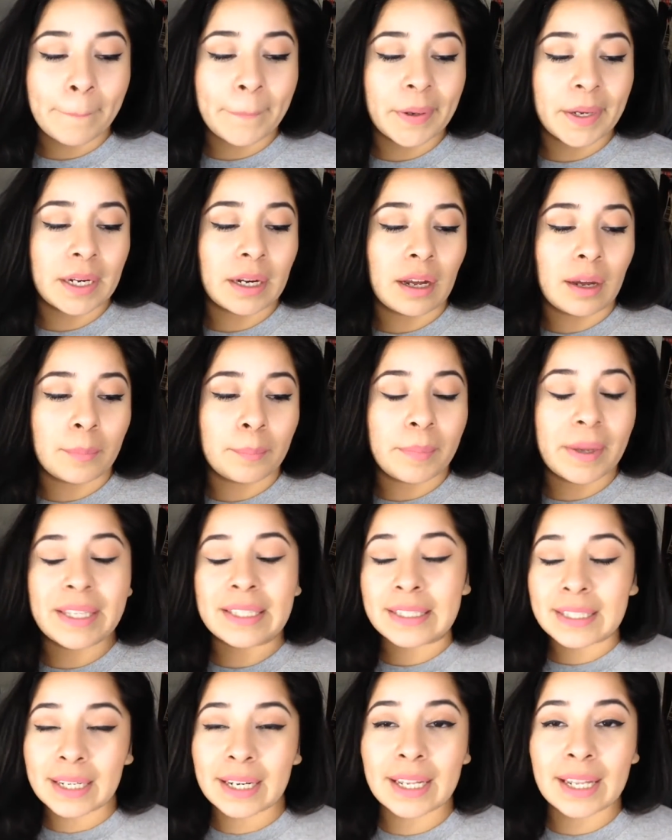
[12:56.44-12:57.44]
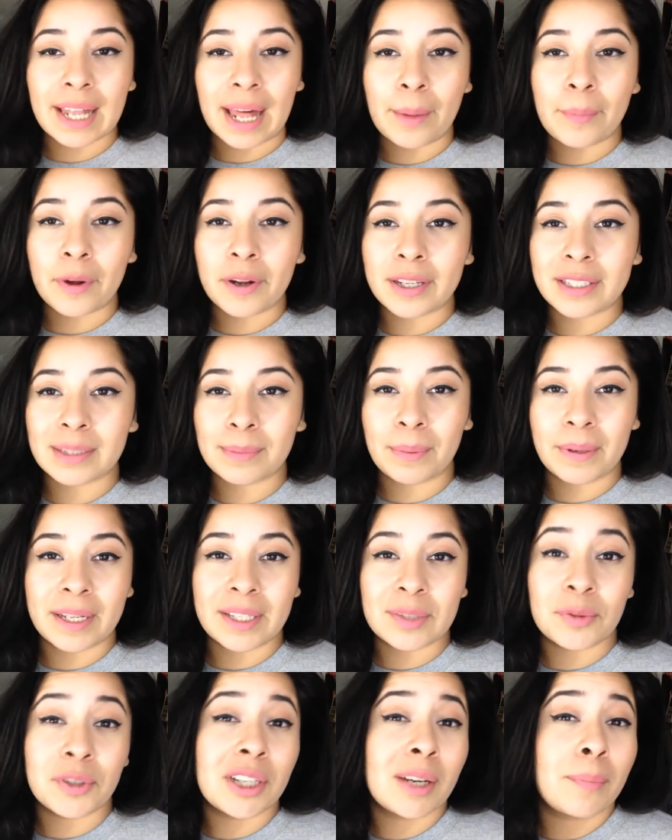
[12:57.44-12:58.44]
But basically Glambot is a
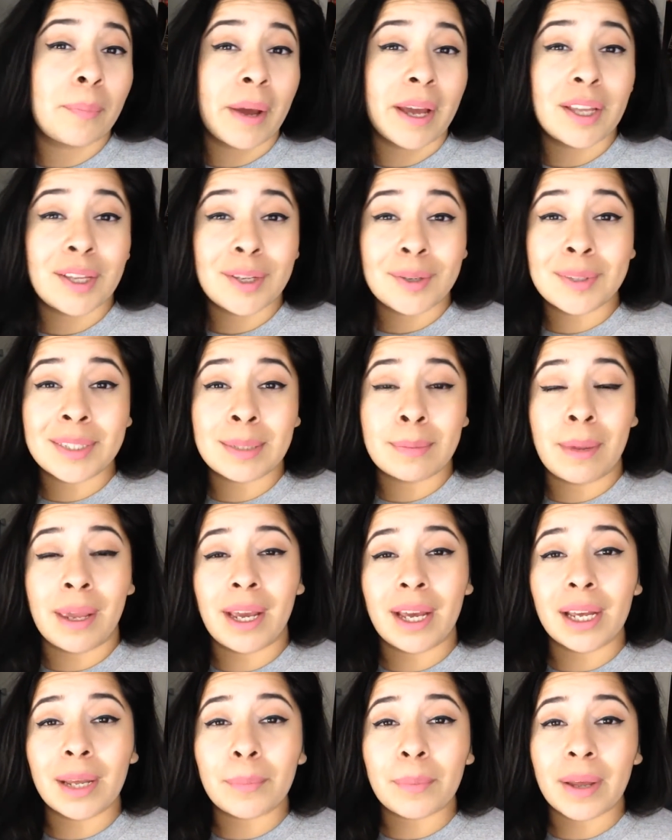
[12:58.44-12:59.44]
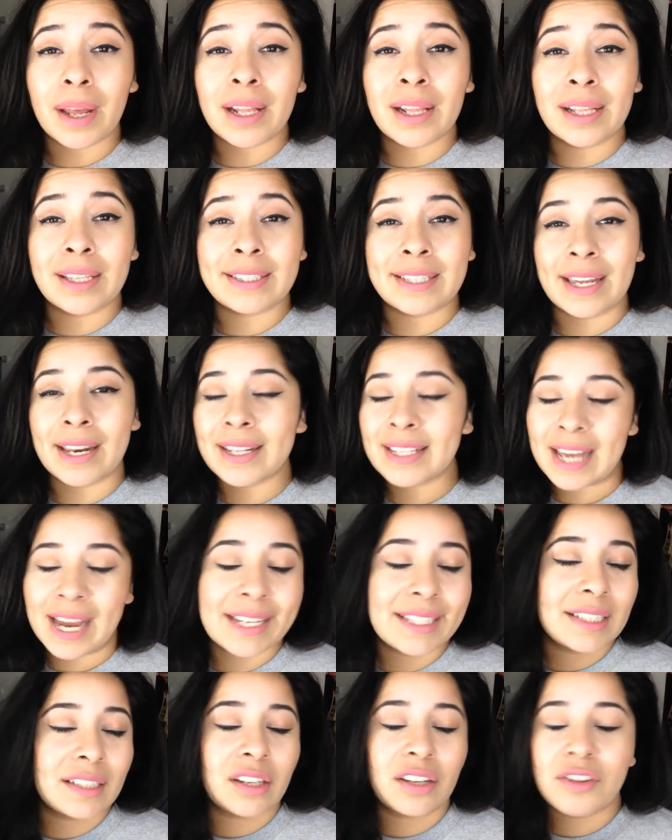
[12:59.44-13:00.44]
place where you could buy used makeup and they
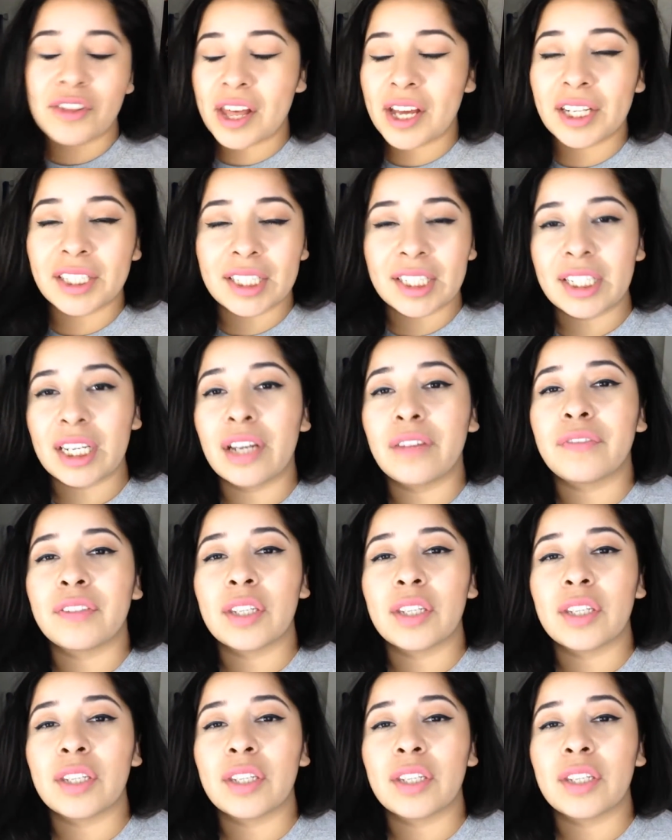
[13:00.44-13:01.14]
sanitize and all that good stuff.